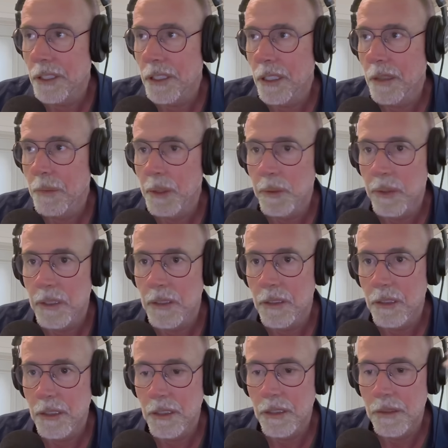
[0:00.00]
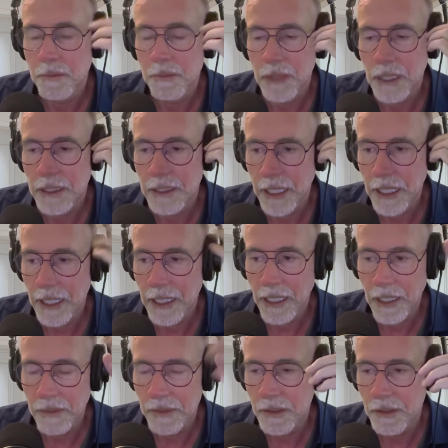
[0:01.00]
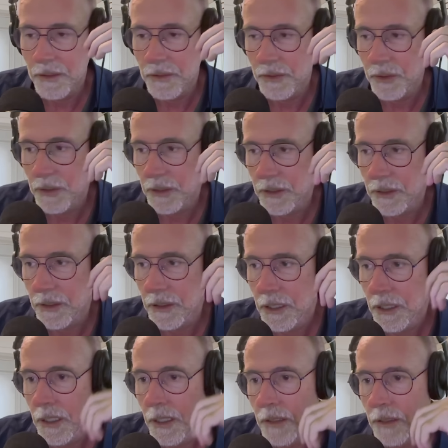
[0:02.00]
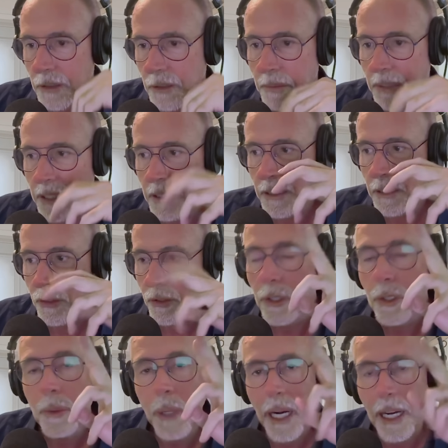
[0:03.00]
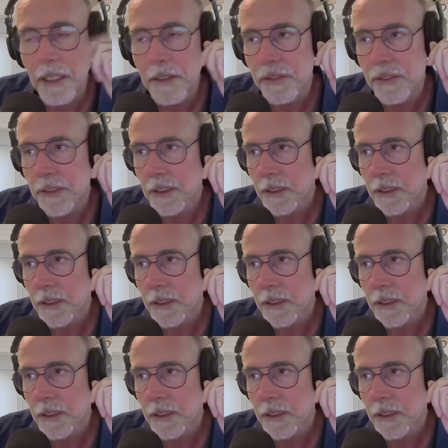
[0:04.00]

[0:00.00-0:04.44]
And we went and my dad, after the divorce, took me and his new wife,